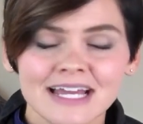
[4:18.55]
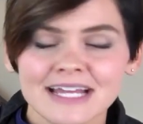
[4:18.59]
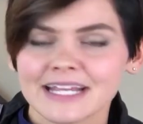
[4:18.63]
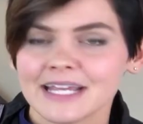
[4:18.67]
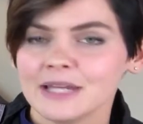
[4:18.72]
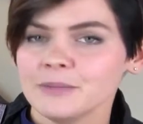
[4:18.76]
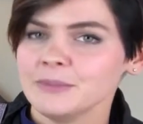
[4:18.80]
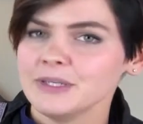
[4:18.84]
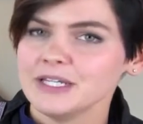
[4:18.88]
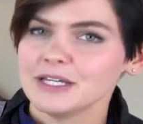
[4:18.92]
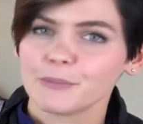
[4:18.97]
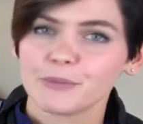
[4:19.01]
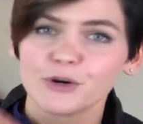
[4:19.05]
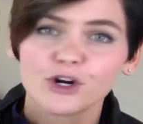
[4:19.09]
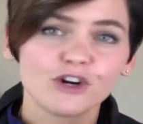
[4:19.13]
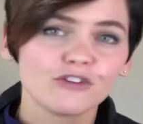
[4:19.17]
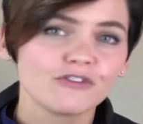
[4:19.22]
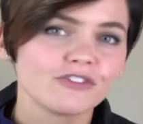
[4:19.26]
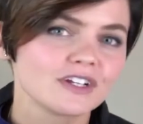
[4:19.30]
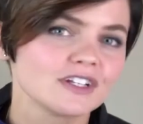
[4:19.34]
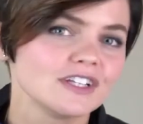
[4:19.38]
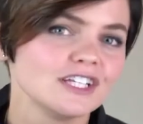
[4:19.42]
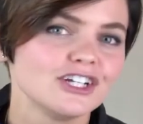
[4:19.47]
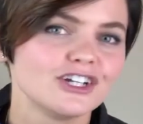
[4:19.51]
can be a
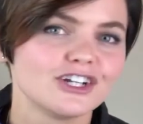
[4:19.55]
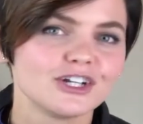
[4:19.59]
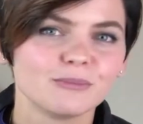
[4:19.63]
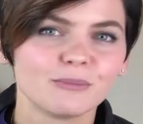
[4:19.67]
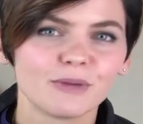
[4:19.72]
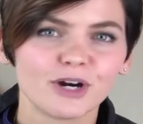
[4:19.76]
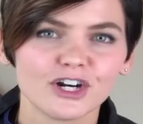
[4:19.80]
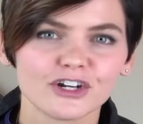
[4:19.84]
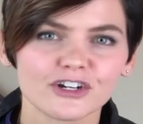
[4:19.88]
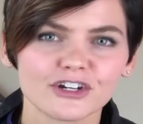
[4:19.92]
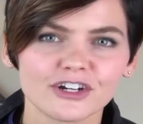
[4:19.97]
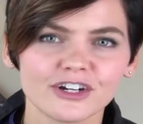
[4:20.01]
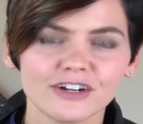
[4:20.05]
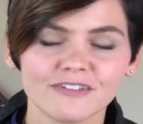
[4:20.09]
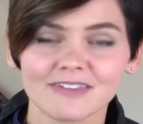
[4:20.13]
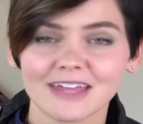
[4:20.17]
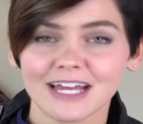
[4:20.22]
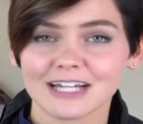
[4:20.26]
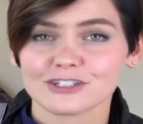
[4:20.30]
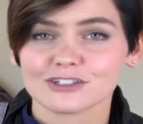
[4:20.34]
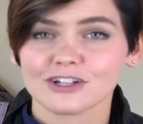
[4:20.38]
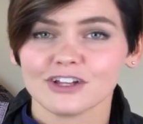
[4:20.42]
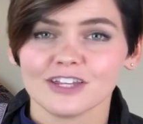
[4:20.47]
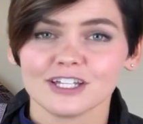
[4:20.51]
perfectly good marker if
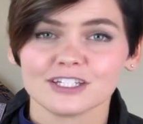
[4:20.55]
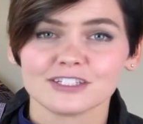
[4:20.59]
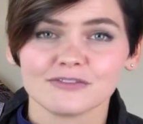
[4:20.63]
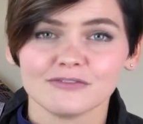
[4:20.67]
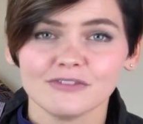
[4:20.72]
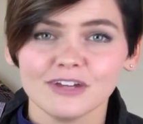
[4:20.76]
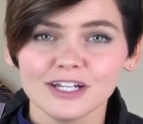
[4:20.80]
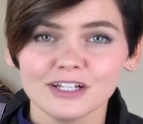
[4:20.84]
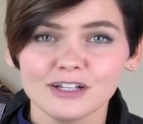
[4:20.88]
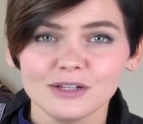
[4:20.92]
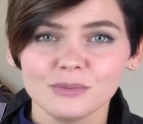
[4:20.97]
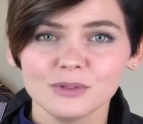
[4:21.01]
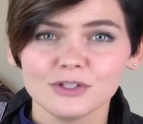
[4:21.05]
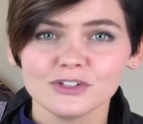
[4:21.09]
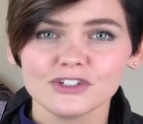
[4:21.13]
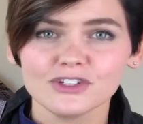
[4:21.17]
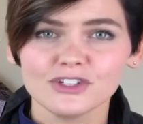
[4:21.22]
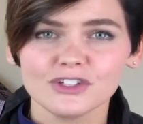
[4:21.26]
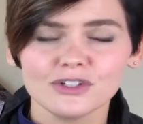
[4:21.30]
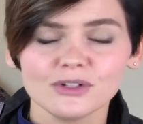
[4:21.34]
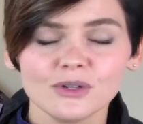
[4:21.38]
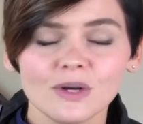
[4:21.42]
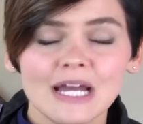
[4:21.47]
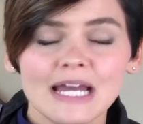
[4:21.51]
that's all that's available to
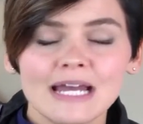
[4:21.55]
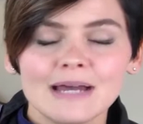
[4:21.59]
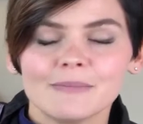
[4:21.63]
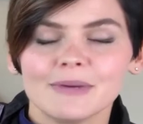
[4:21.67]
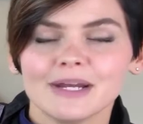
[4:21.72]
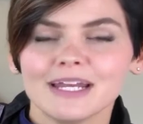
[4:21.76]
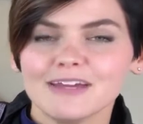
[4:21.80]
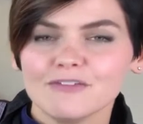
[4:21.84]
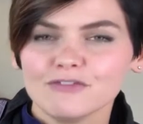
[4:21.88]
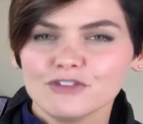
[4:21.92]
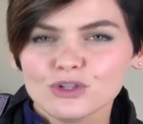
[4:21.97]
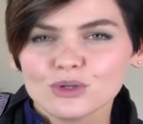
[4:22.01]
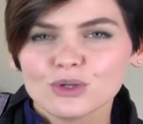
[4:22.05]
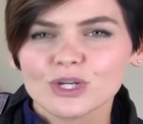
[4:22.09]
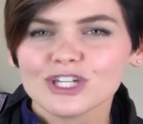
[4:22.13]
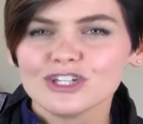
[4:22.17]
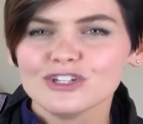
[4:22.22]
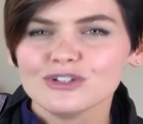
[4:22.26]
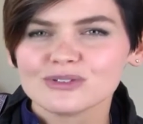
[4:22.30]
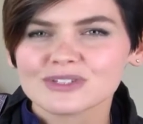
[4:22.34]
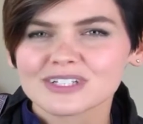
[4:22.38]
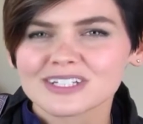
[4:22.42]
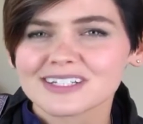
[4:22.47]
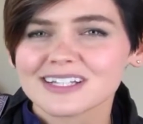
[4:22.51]
you, but if you can
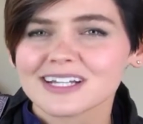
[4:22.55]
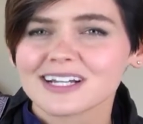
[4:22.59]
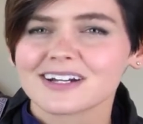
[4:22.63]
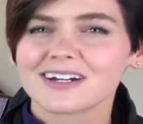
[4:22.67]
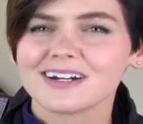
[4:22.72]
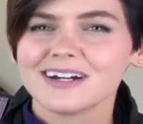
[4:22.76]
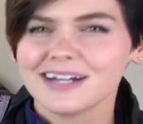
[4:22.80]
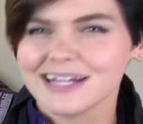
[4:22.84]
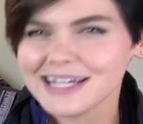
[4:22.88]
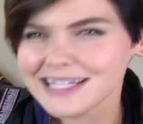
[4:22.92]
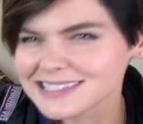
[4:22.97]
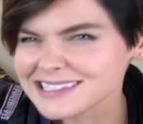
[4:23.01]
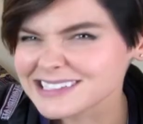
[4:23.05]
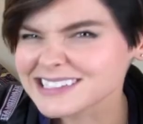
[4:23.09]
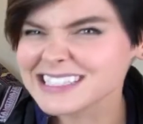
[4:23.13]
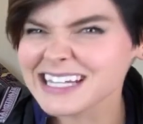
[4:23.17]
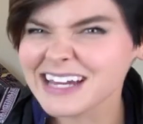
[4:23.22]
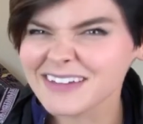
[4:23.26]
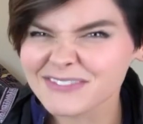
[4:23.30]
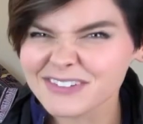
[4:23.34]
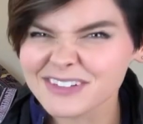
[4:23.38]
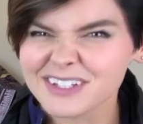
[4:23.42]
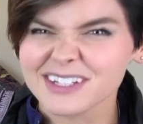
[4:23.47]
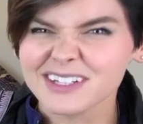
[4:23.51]
use a clicker, it's
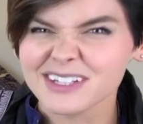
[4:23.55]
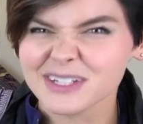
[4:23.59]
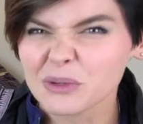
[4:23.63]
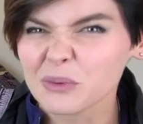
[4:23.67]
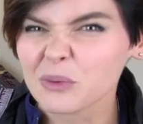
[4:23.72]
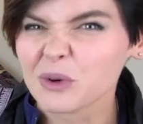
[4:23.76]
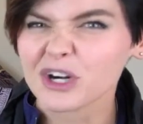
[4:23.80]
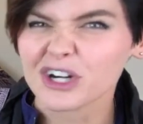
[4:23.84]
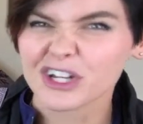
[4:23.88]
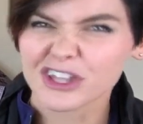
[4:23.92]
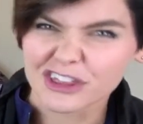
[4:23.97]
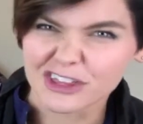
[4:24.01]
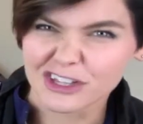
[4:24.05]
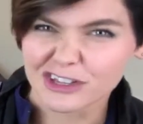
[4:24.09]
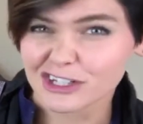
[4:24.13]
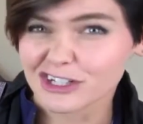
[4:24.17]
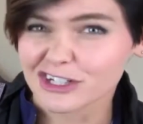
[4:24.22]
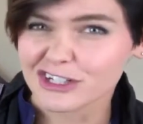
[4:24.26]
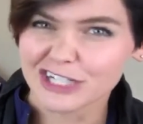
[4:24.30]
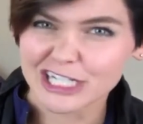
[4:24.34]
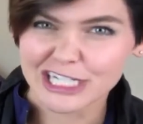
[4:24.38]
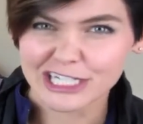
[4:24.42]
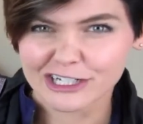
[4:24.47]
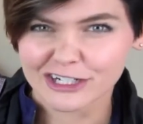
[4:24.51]
definitely worth the
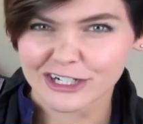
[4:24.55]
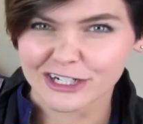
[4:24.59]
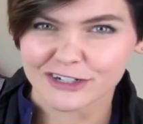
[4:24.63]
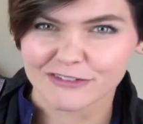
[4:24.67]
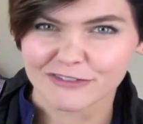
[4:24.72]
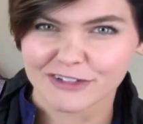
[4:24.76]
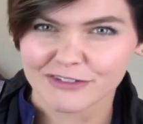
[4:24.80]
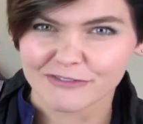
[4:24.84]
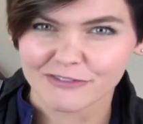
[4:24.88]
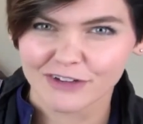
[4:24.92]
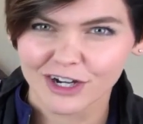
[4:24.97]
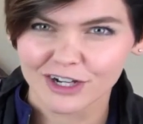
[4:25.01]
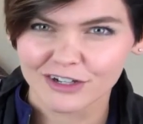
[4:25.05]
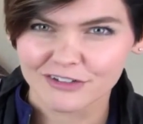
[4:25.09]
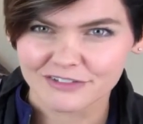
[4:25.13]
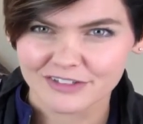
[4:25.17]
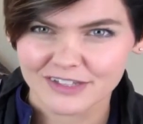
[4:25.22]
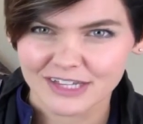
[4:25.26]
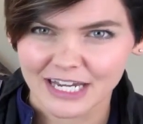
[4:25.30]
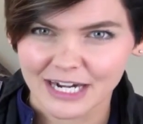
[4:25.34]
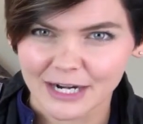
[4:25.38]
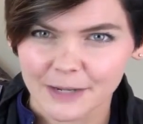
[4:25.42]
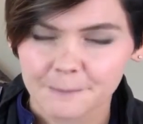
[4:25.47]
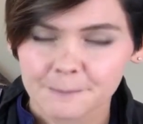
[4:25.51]
learning curve involved
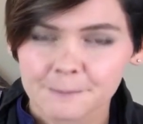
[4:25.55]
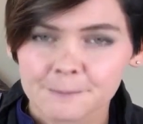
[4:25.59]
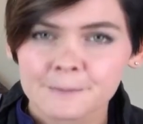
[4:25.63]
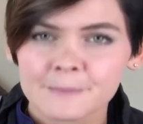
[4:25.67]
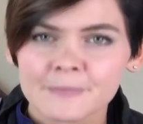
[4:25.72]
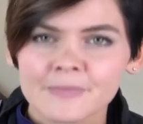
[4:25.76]
there.